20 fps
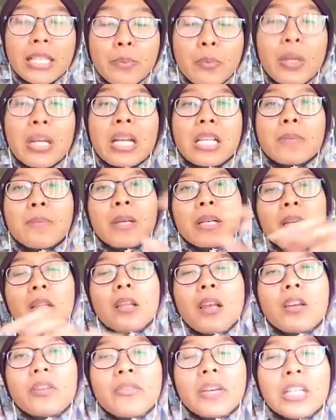when I speak a
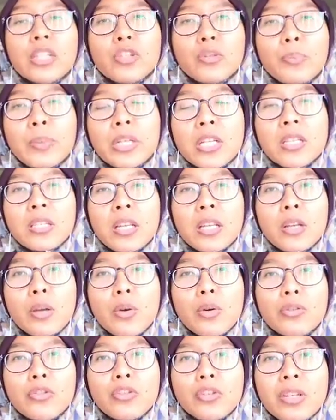lot of entrepreneurs and
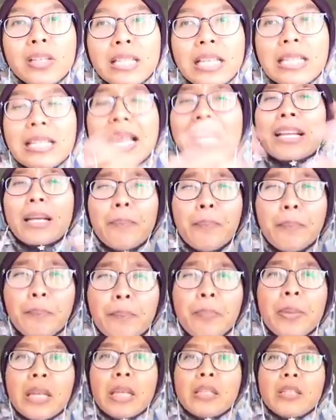coaches, it's like a
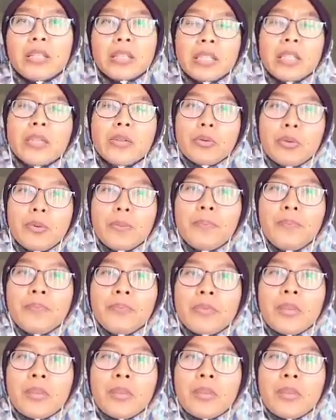big deal.